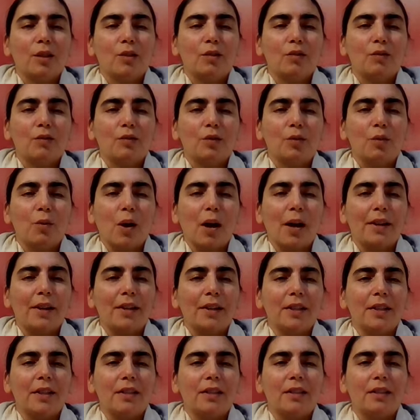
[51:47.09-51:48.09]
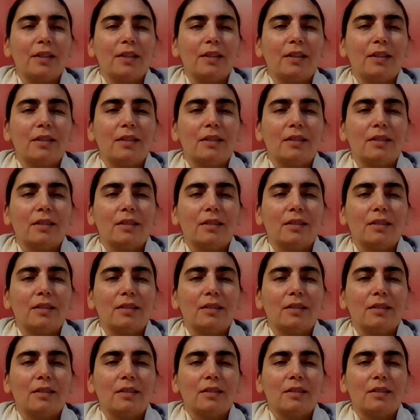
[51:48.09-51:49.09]
of quiet,
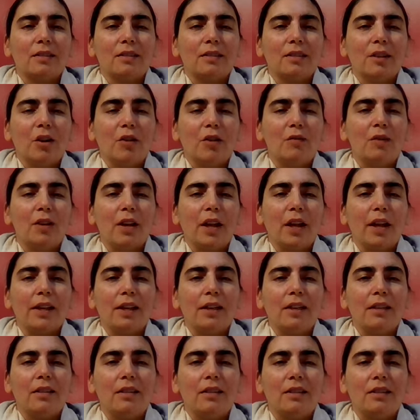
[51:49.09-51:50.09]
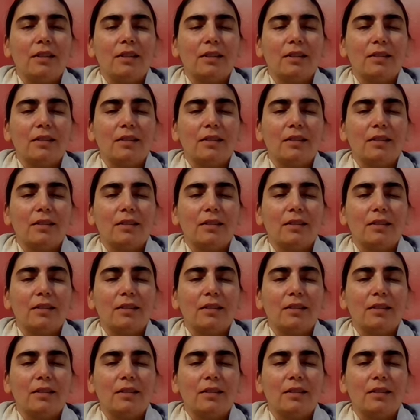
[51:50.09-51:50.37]
of light,